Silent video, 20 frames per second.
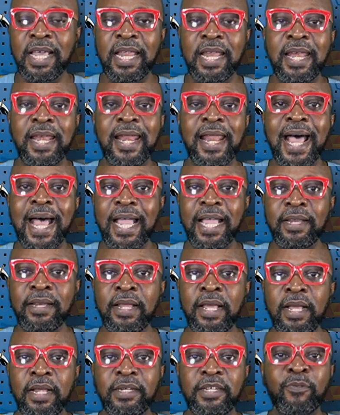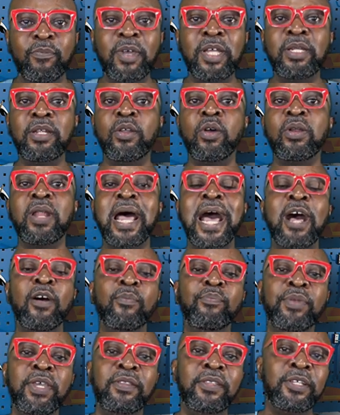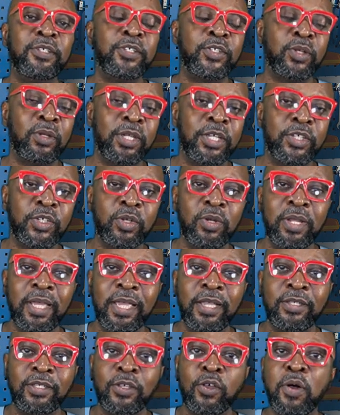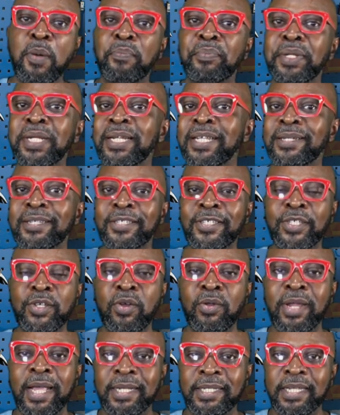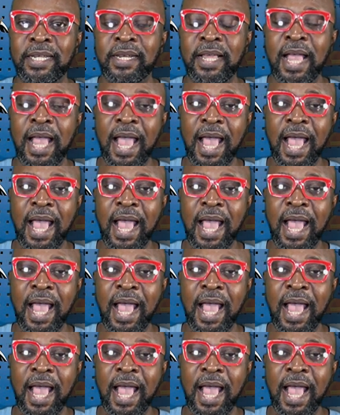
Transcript: 9, depending on how big the installation is, completely disconnected